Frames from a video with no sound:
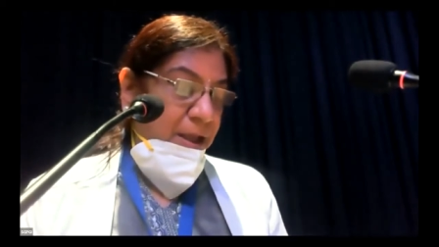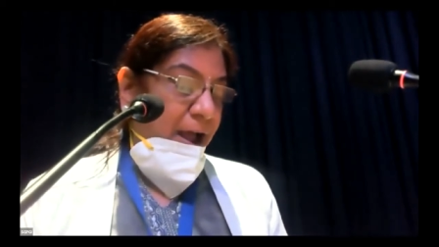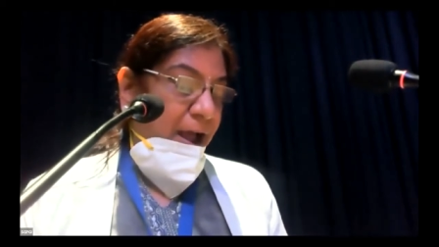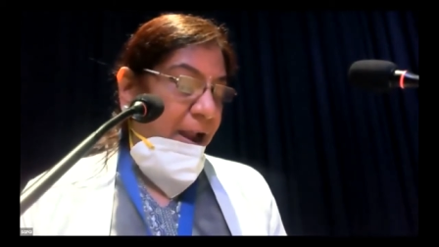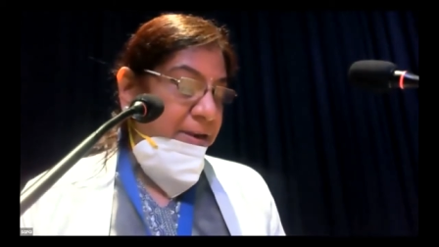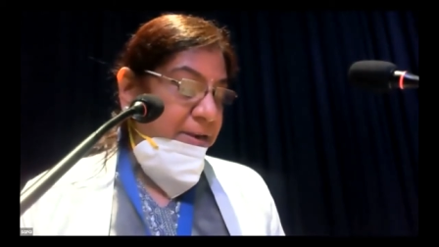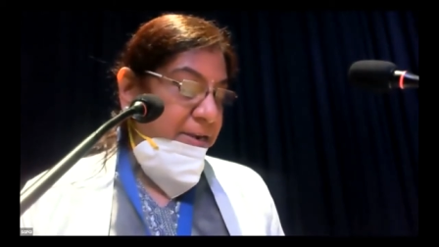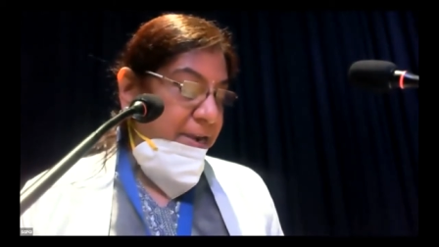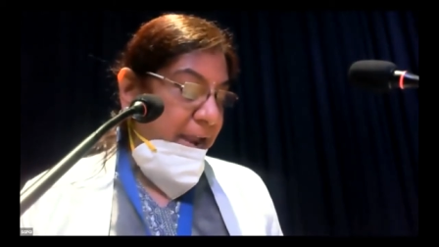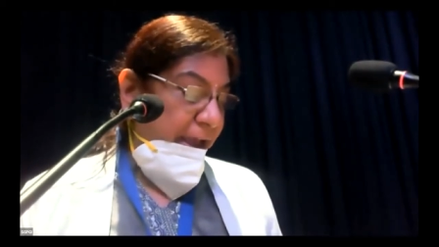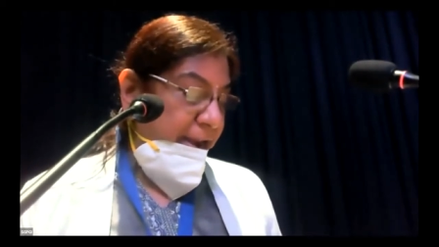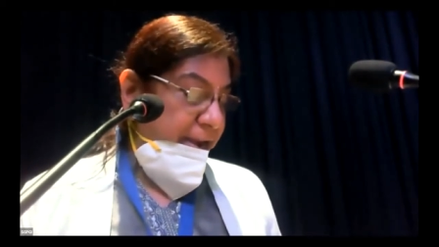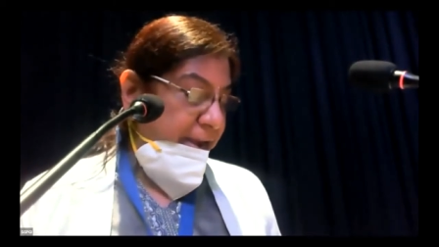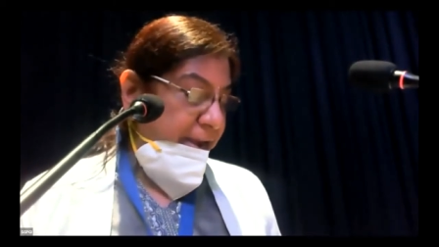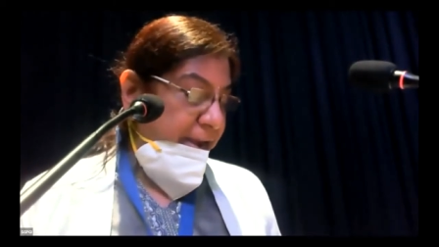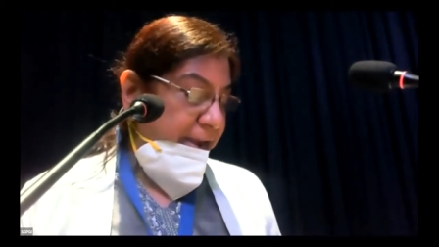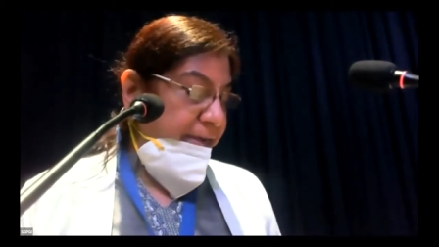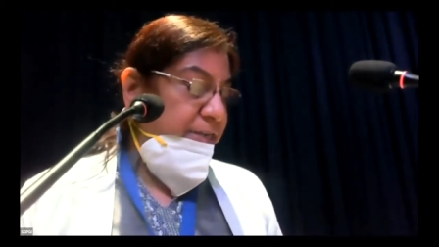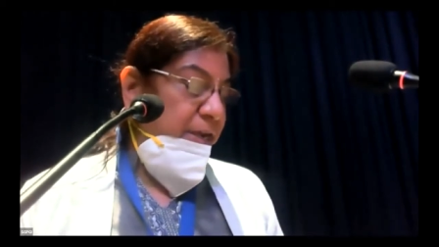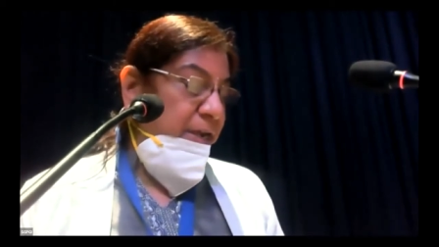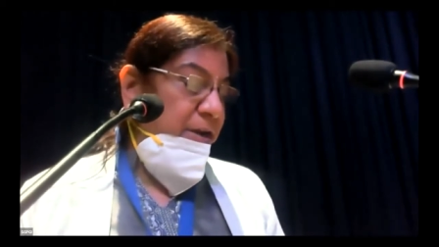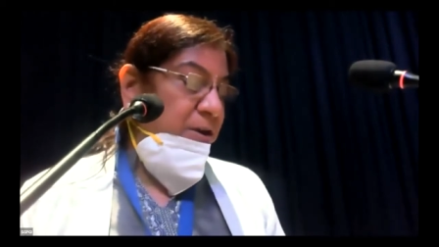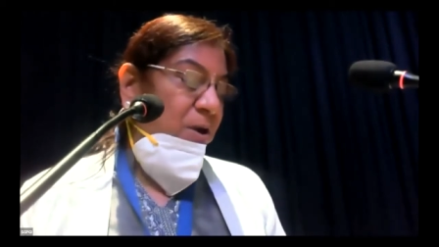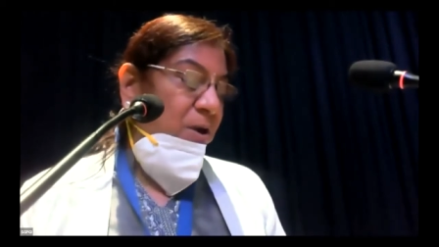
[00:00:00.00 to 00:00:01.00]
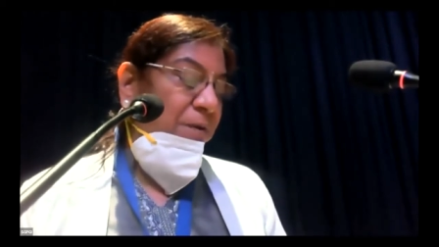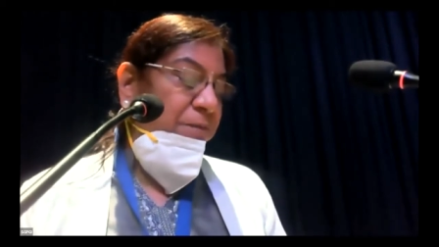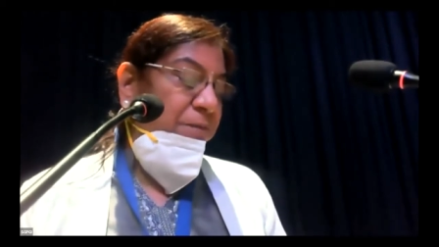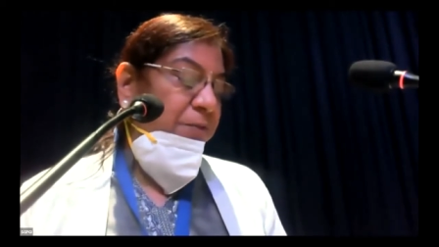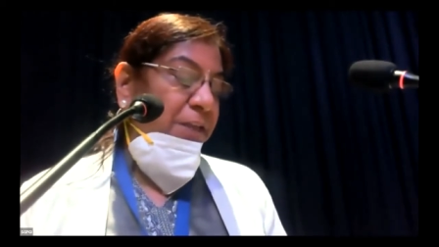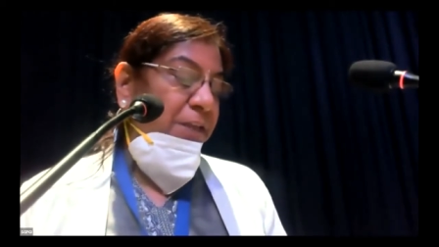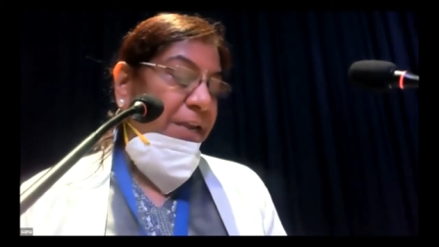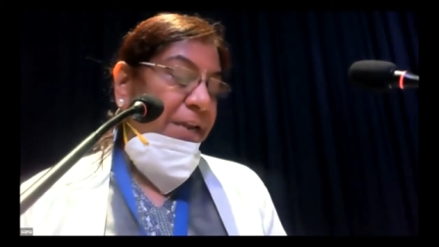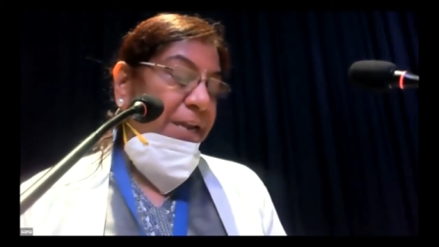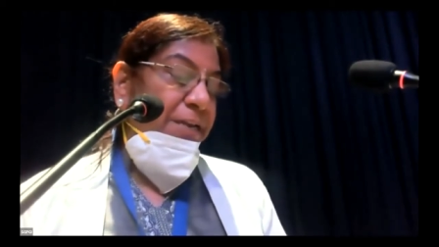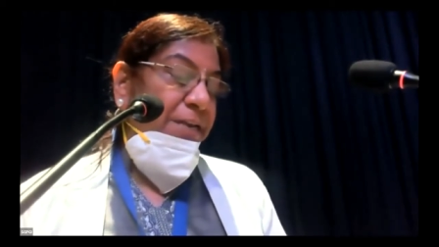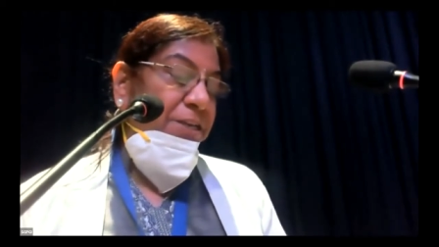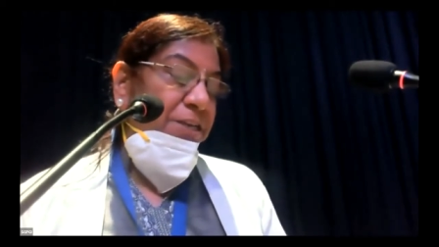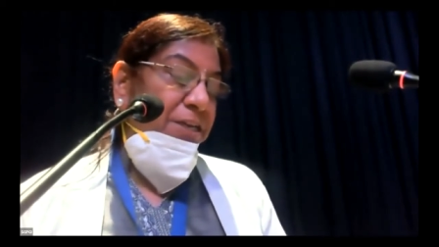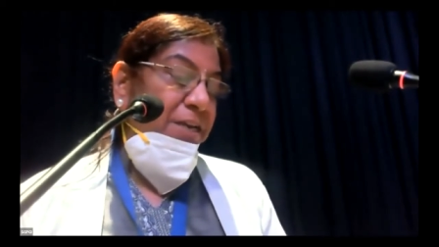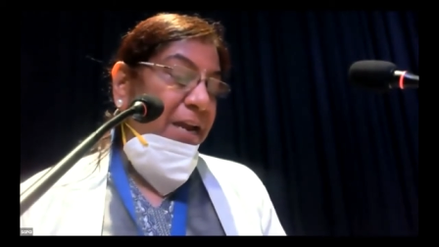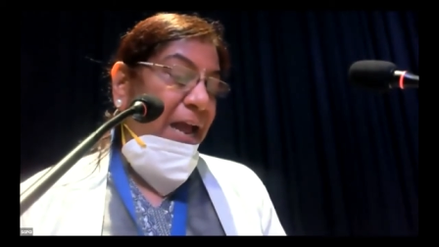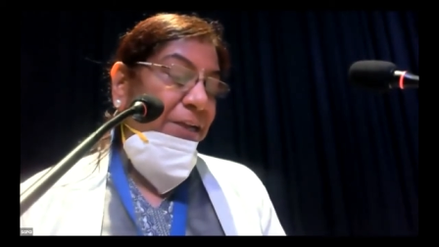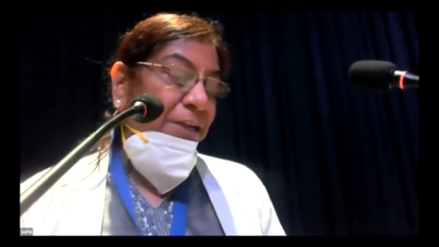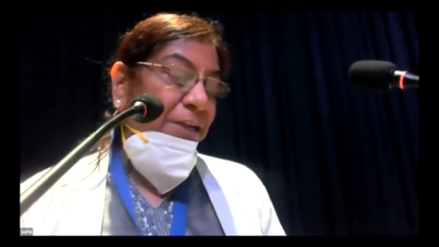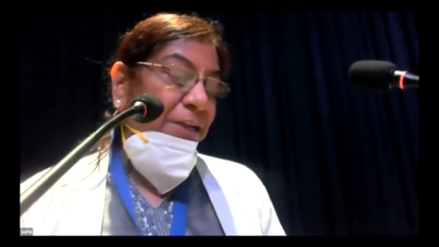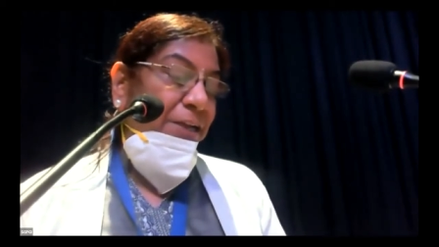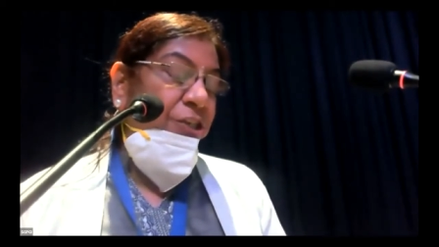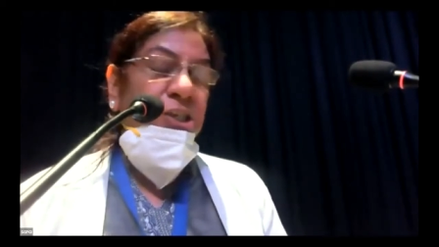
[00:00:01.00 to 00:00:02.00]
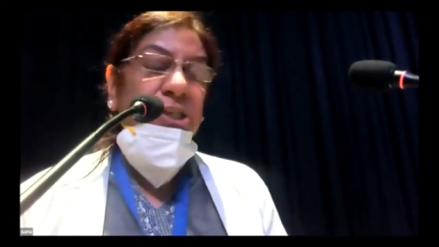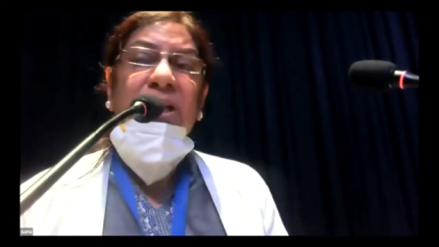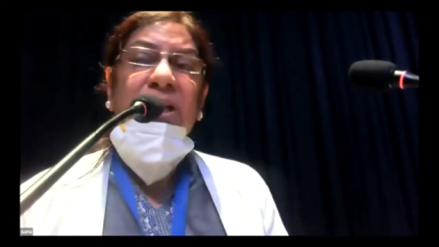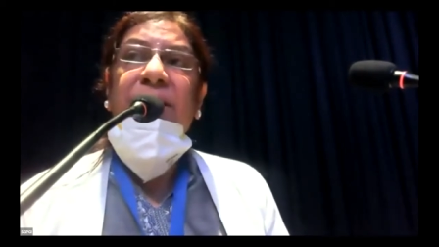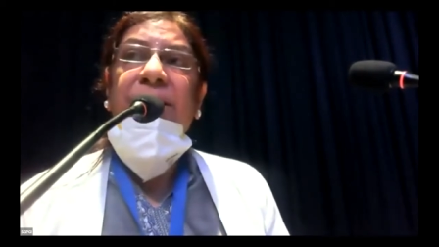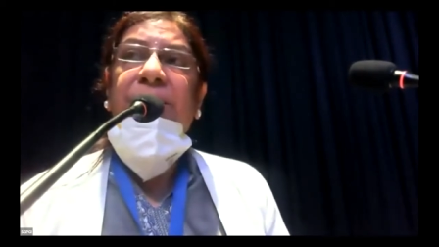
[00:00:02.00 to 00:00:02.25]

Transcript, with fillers: and director of the International